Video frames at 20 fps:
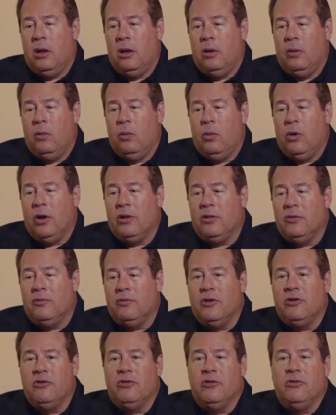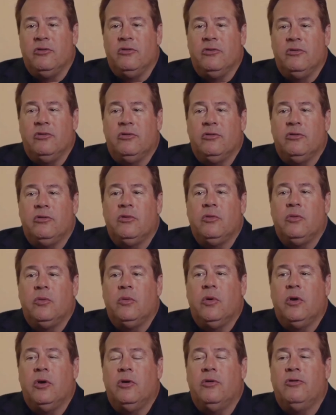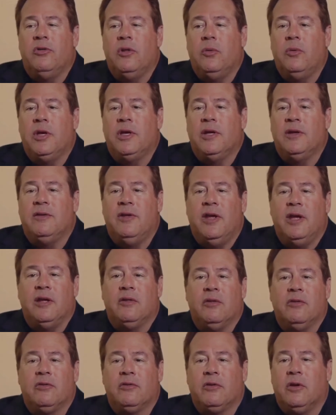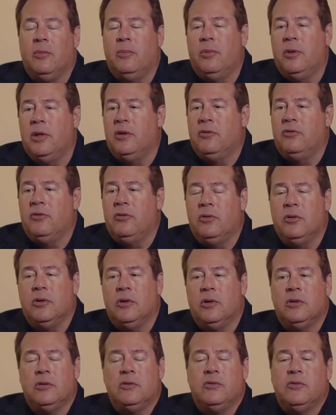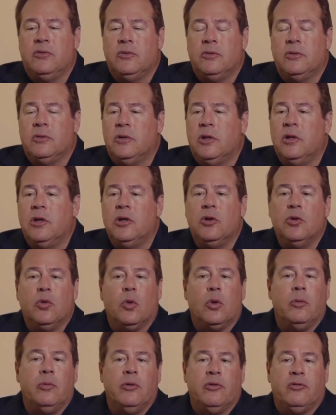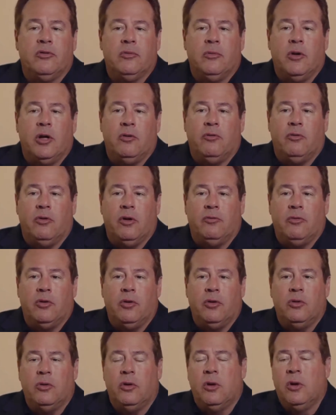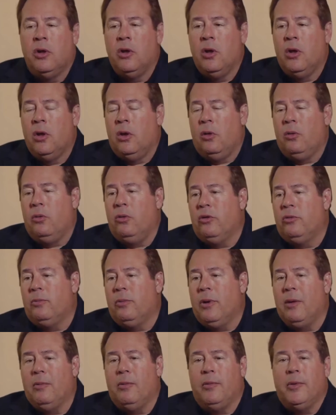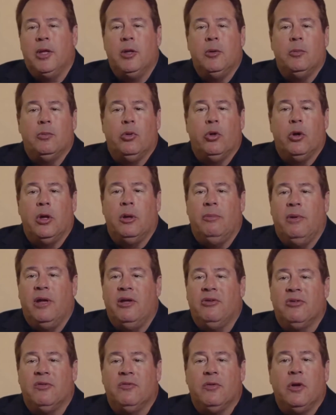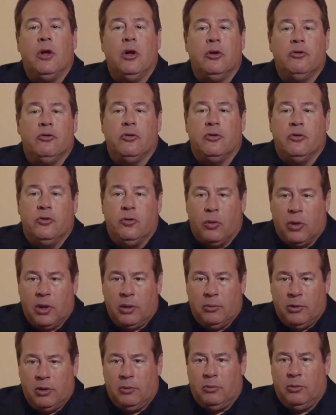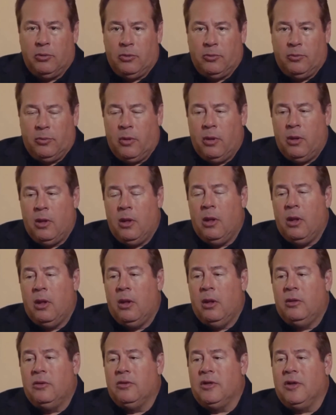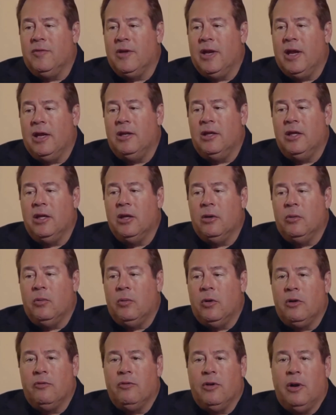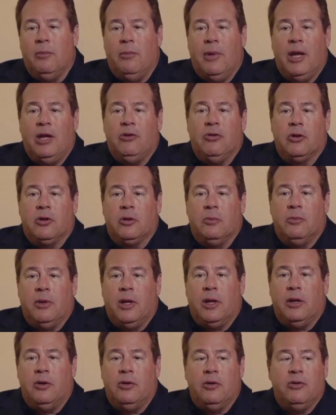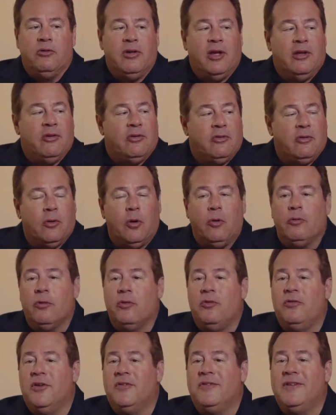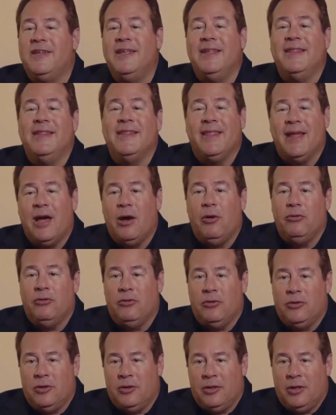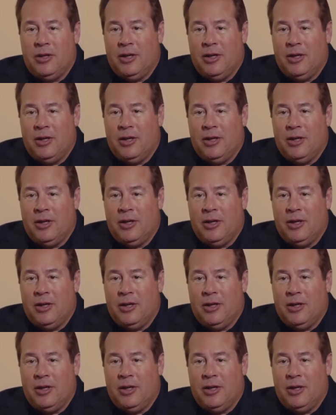One of the visions was that we could take this company to an enormous amount of revenue with probably an employee base of 120 people. To give you an idea, one of our major competitors has over 15,000